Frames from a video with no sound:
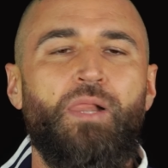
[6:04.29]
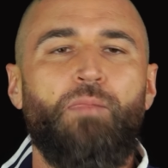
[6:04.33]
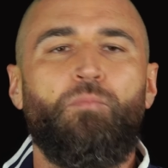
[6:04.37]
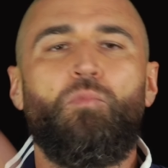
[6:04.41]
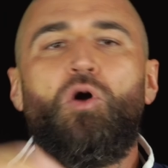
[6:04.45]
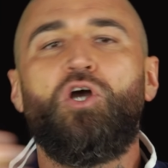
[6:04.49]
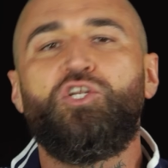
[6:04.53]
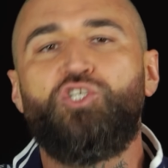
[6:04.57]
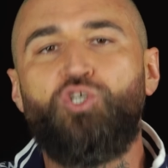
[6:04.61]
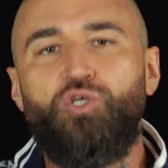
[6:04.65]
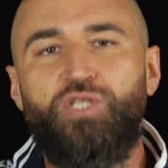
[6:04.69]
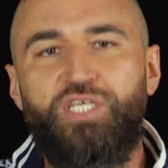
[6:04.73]

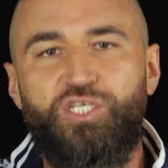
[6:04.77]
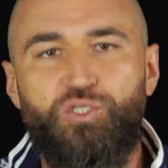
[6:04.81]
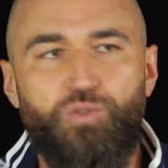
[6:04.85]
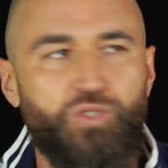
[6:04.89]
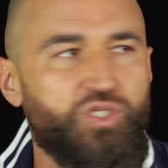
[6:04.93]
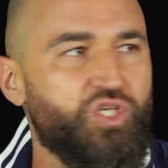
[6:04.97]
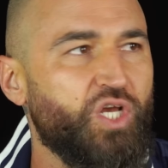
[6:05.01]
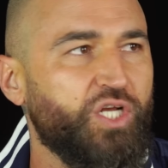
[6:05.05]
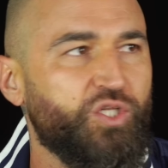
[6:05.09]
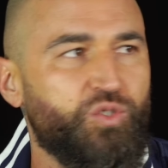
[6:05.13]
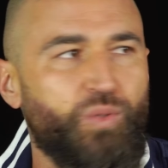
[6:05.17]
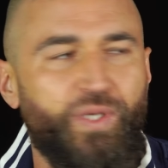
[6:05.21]
Mind you, this
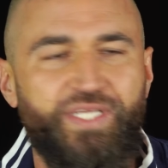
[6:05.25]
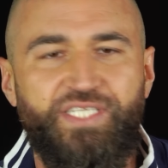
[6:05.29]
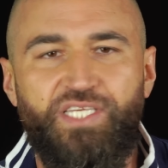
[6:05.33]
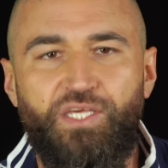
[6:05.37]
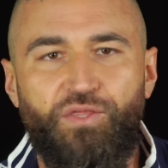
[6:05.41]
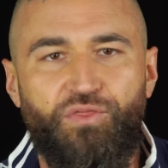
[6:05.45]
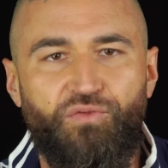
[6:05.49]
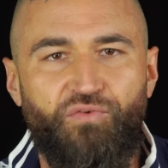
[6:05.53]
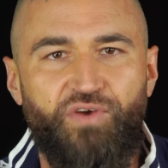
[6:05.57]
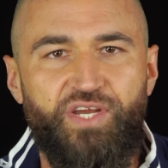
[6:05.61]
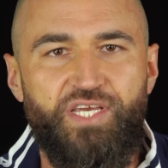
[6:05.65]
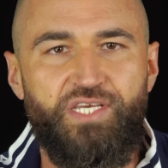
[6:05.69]
was like
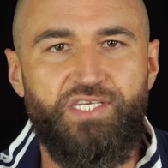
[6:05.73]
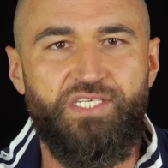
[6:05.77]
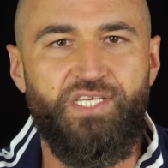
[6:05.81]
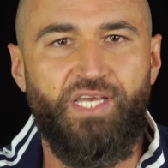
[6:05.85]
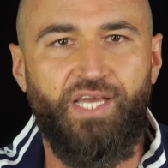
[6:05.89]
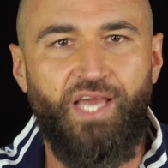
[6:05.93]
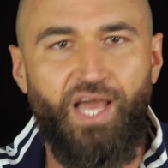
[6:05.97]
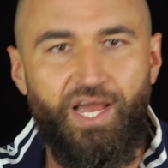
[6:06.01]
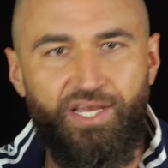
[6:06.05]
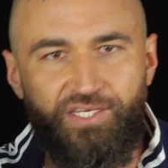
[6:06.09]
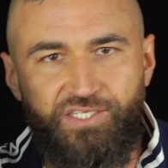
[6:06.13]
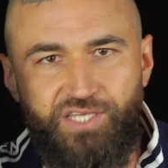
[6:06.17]
23 years
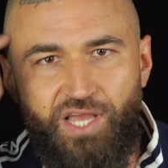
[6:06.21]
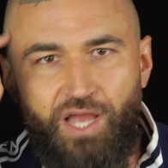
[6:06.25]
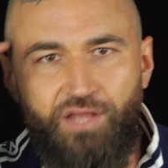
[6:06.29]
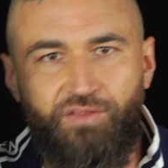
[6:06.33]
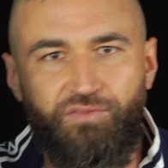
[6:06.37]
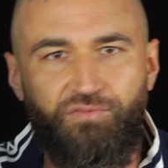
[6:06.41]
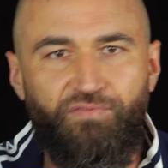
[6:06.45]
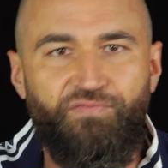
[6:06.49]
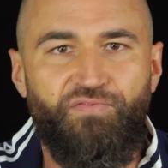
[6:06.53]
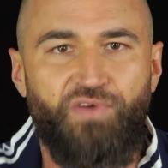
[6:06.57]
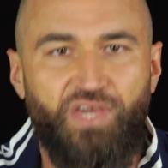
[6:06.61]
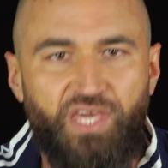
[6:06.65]
ago,
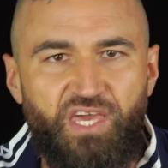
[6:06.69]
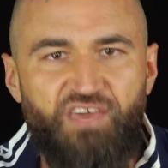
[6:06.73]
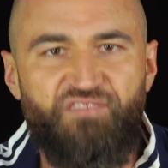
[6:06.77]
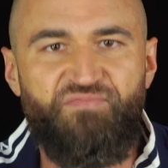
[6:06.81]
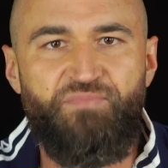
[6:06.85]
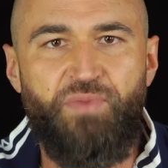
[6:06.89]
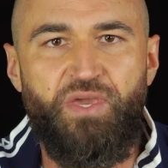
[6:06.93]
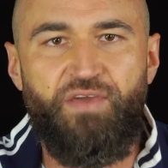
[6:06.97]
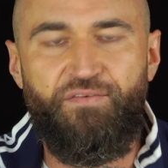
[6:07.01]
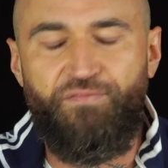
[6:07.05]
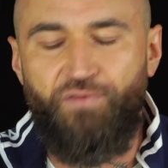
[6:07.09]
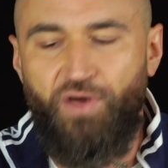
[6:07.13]
so forgive
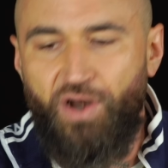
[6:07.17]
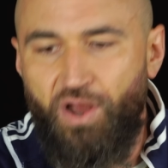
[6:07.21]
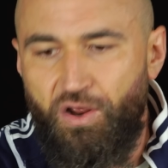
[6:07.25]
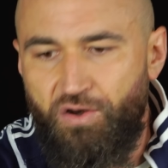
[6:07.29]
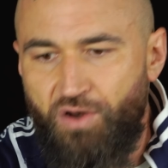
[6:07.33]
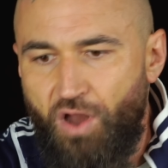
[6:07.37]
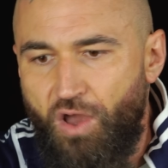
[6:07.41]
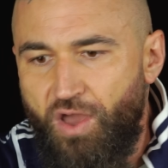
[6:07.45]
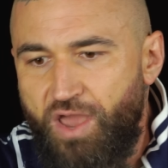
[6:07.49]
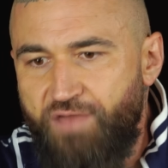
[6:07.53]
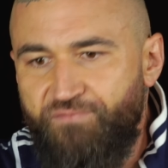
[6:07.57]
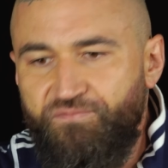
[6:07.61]
me if I
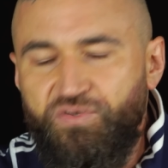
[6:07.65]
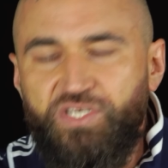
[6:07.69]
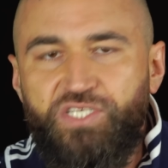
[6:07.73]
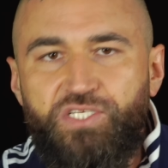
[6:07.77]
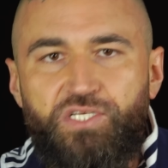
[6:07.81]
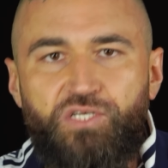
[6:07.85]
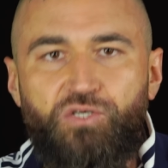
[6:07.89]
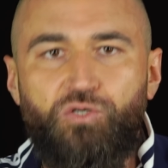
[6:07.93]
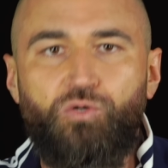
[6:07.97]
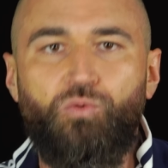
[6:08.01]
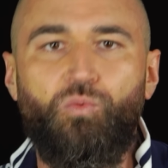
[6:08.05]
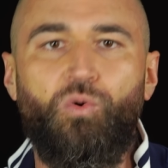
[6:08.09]
don't know every
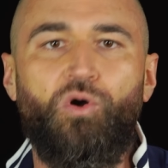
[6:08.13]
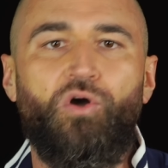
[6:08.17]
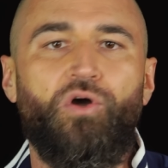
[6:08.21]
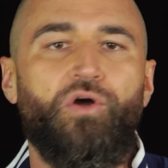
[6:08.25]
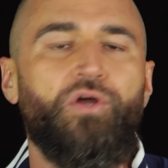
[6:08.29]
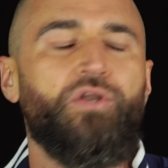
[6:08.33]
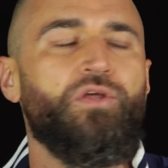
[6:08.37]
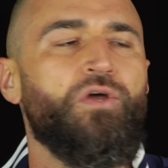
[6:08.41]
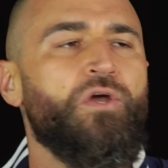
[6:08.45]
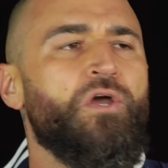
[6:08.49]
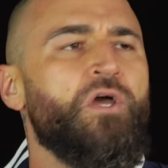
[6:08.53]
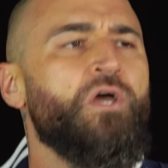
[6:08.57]
single
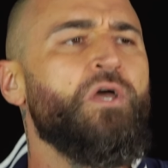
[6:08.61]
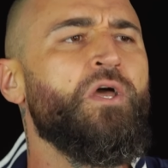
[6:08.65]
word.